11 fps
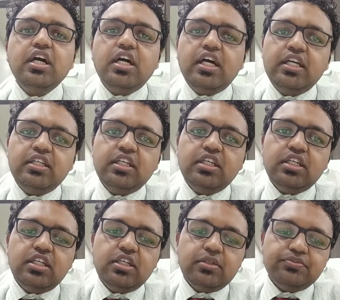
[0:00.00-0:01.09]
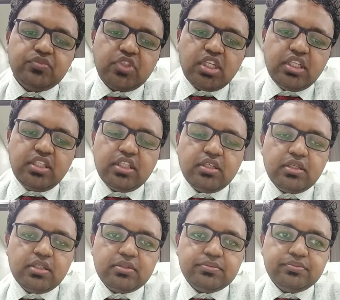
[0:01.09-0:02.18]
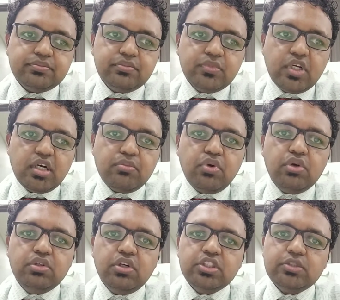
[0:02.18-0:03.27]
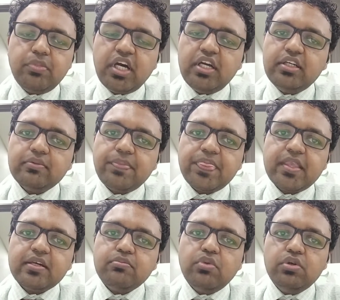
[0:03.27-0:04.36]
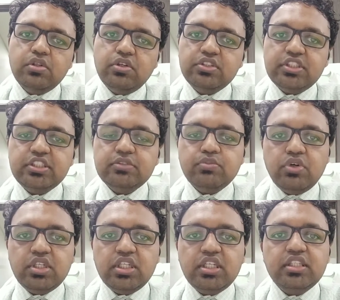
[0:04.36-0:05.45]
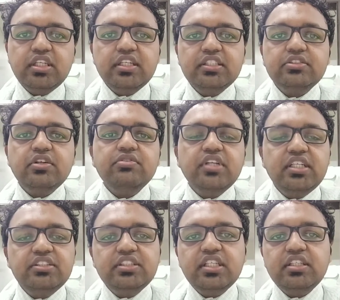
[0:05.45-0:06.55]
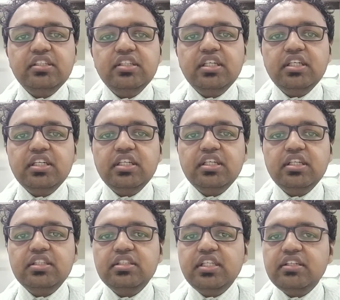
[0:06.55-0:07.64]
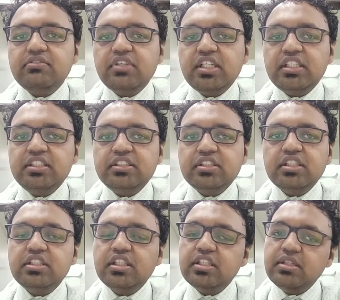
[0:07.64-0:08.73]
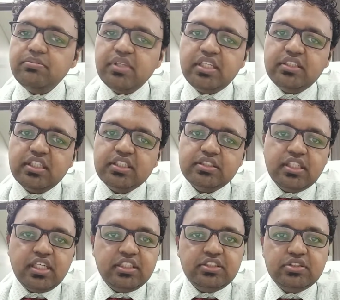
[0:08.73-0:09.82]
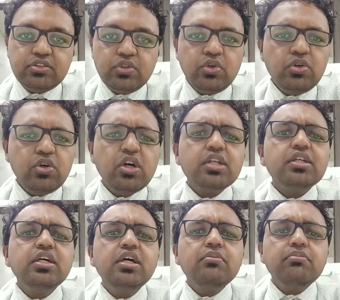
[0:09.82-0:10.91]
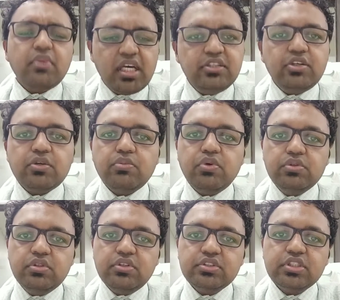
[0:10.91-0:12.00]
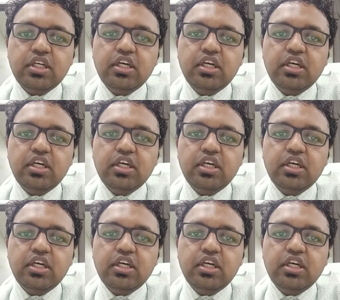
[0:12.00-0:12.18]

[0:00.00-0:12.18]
And in the bone loss part, the bone loss is more in the case of denture, whereas in the implant case there is no or minor bone loss.